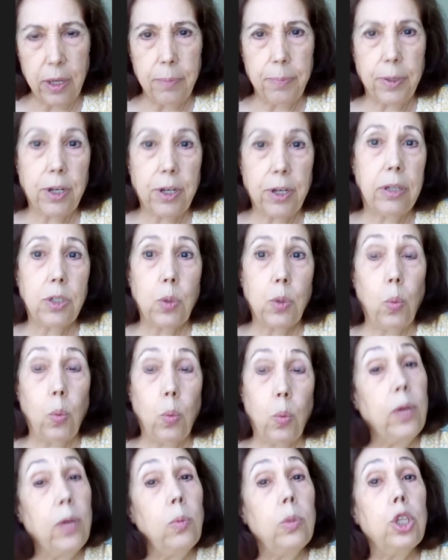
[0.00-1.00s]
because
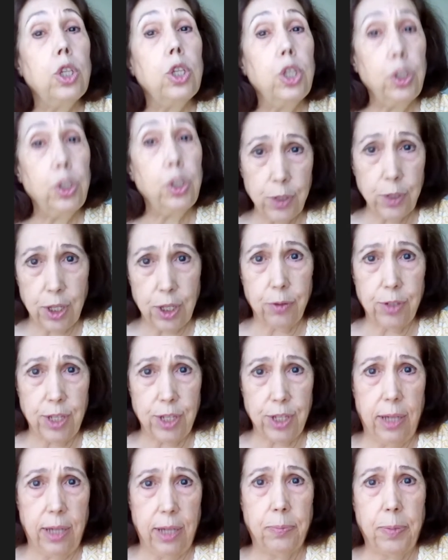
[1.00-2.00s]
we will lose those
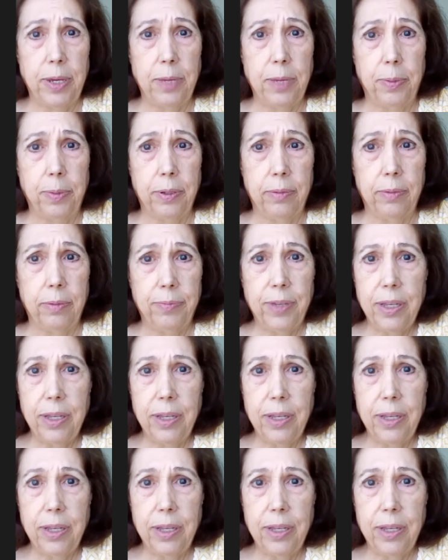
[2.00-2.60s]
young people.